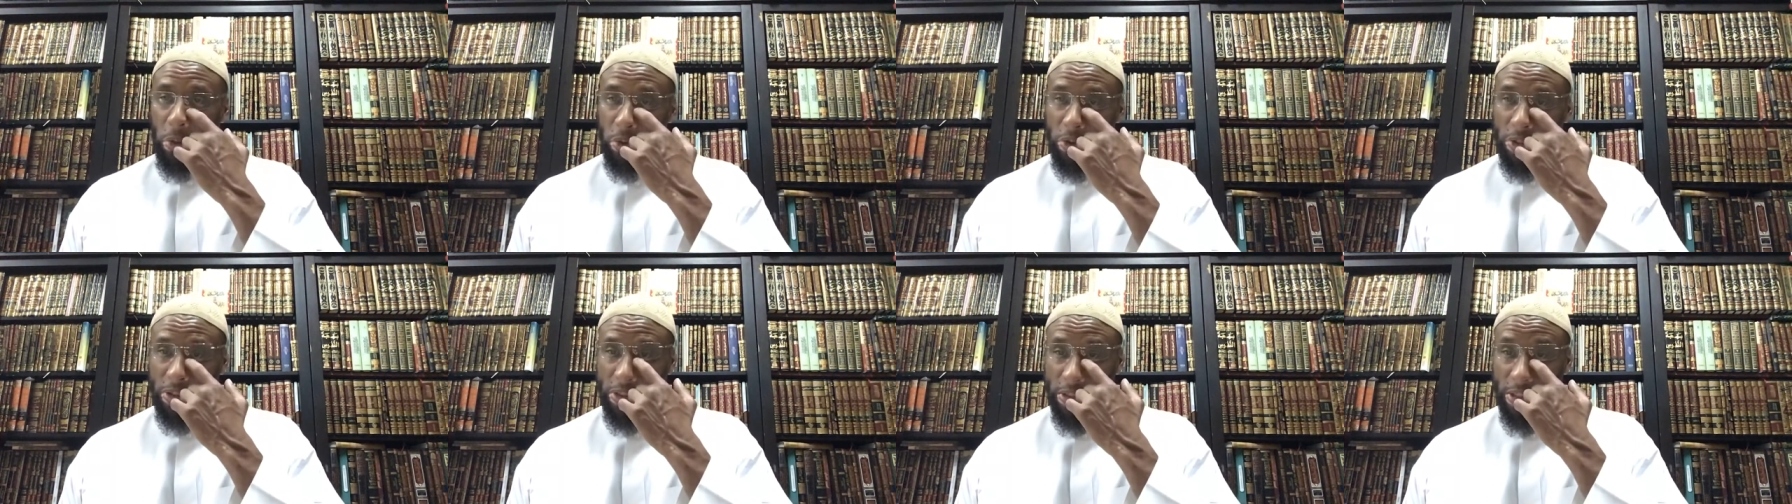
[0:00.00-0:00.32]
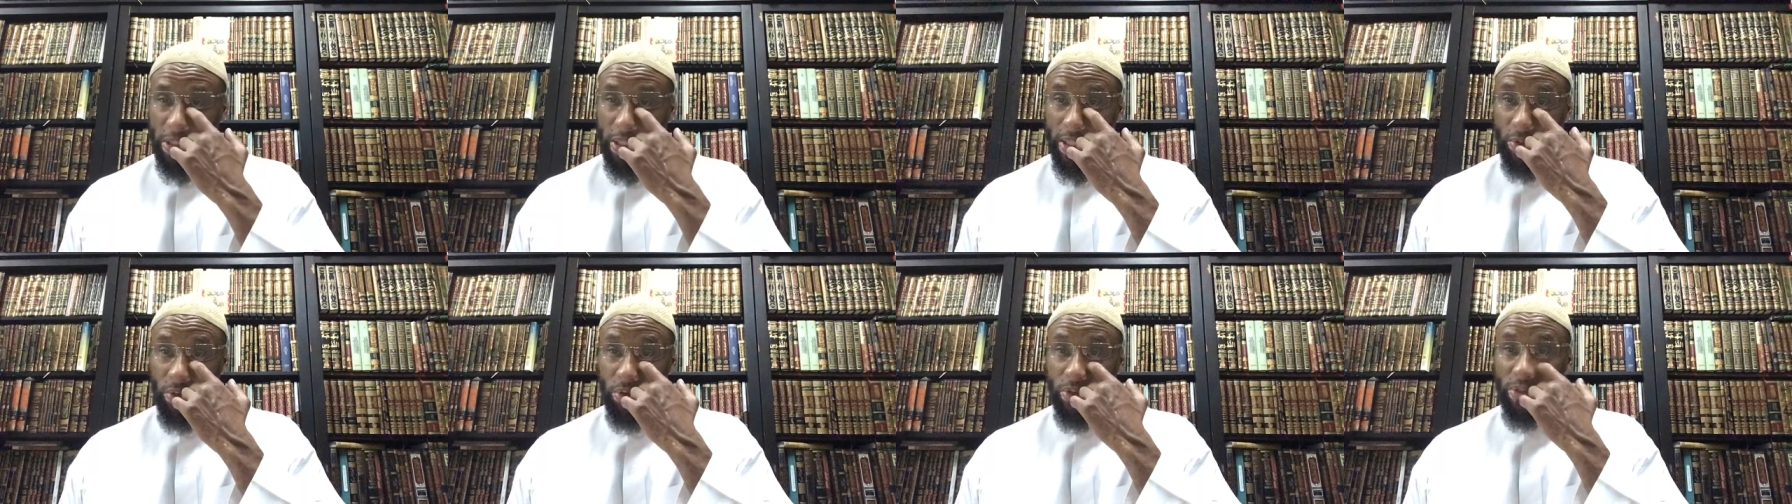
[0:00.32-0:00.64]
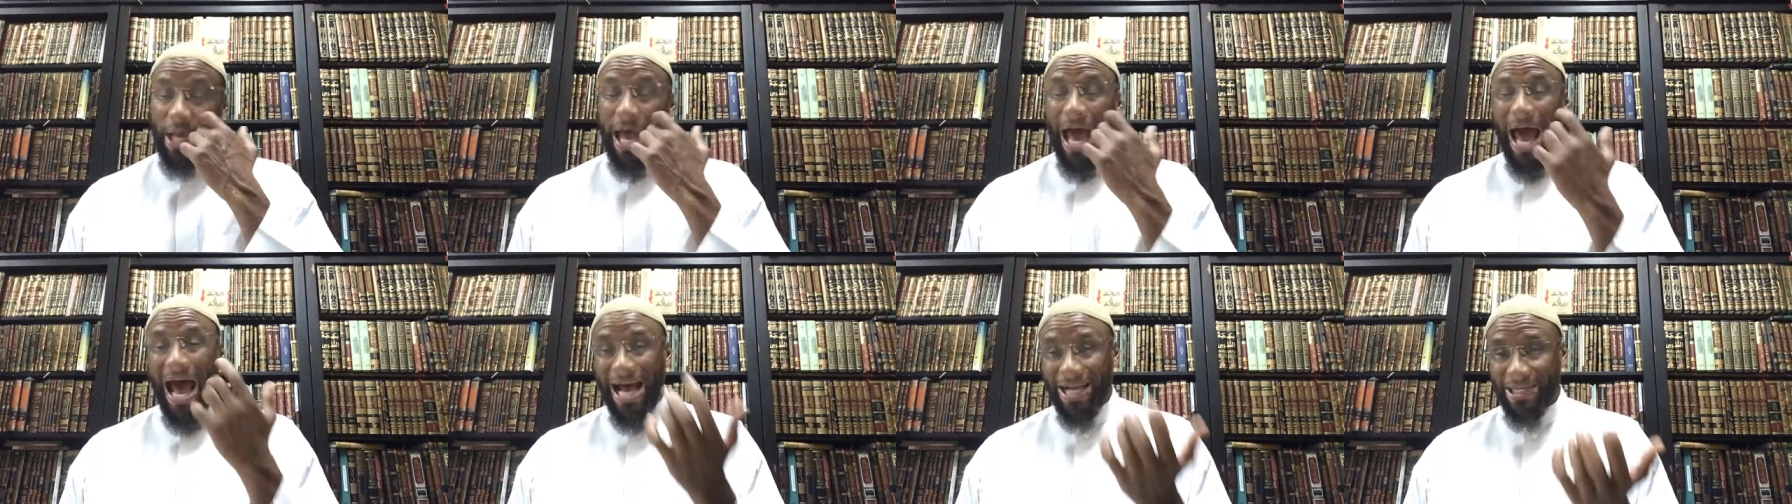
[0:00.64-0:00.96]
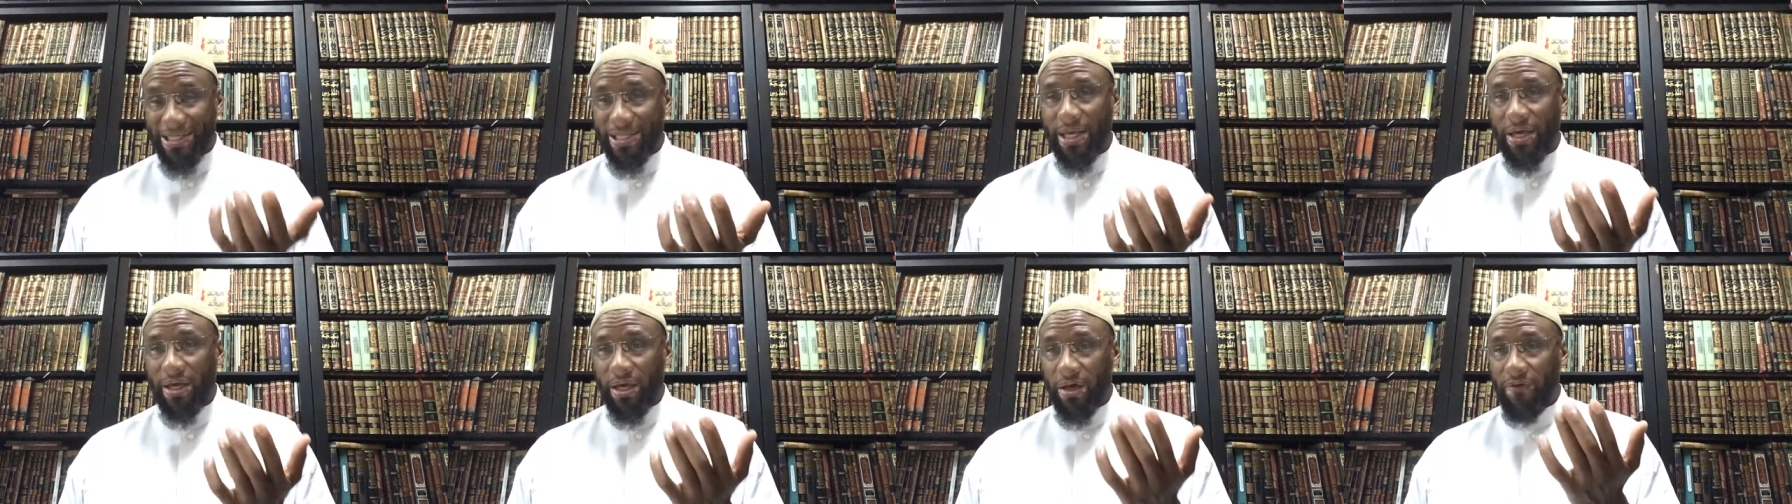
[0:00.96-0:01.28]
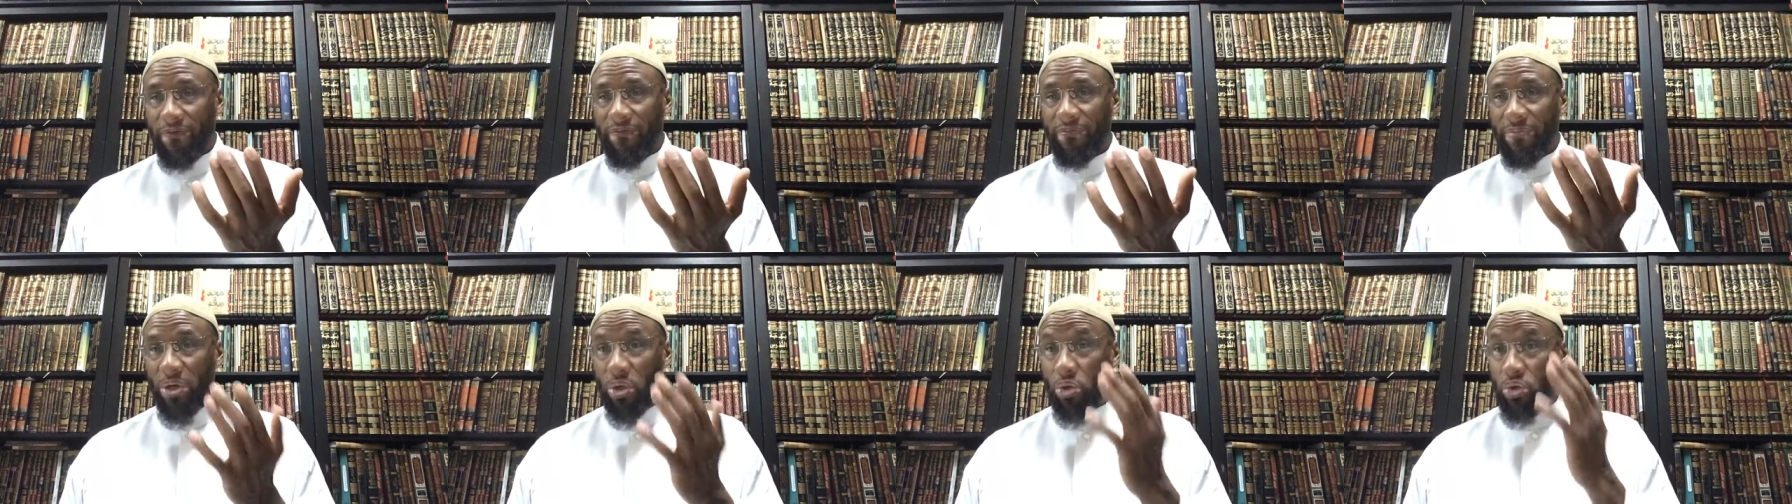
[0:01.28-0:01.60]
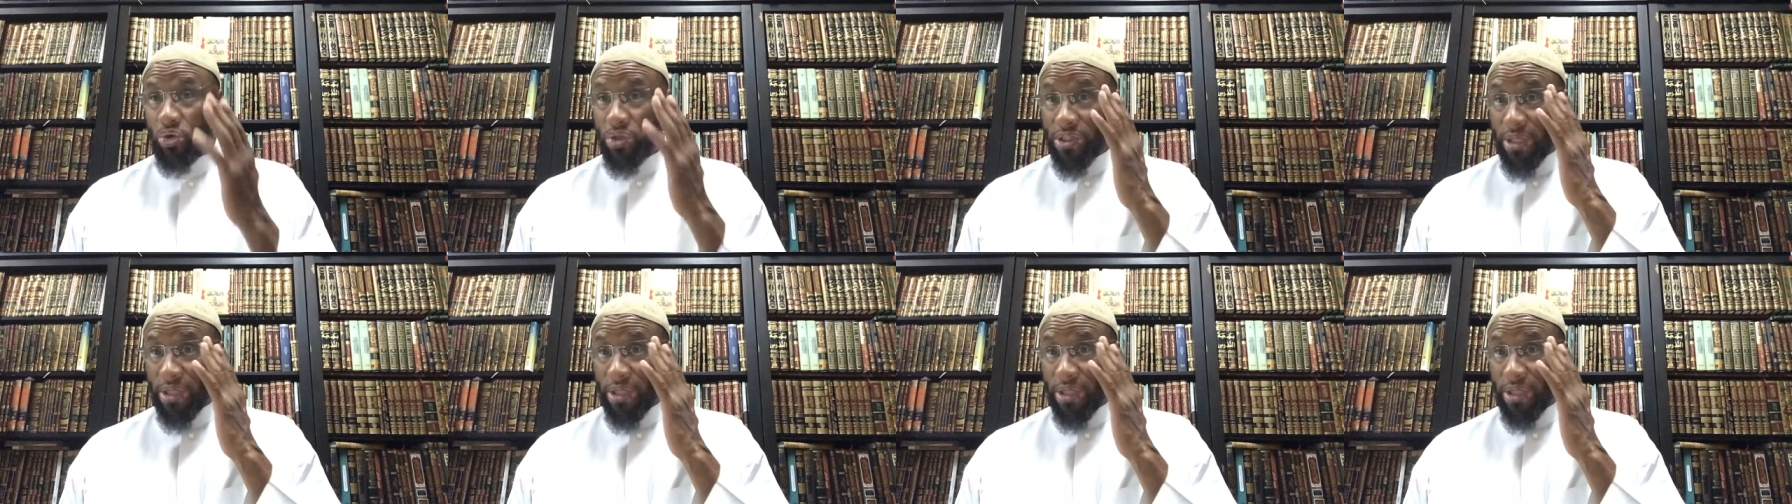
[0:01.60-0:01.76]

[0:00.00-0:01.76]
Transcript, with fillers: and who's who's asking of me,